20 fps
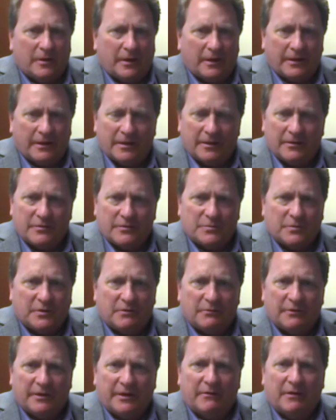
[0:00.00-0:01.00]
Well, again,
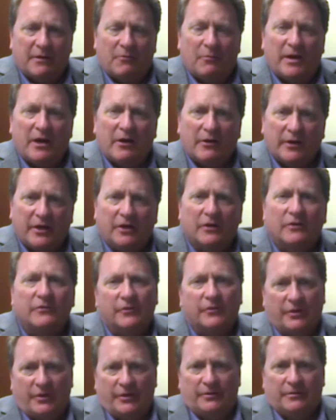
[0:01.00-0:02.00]
just want to reiterate, we are
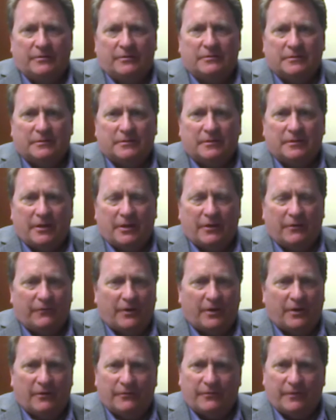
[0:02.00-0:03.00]
here for you.
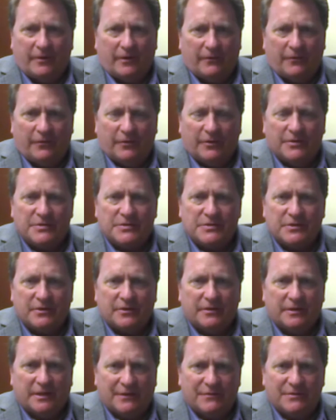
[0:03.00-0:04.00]
If you're
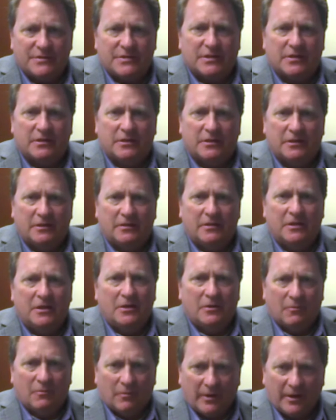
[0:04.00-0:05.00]
concerned, give us a
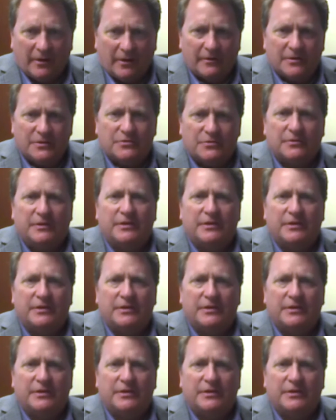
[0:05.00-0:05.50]
call. We're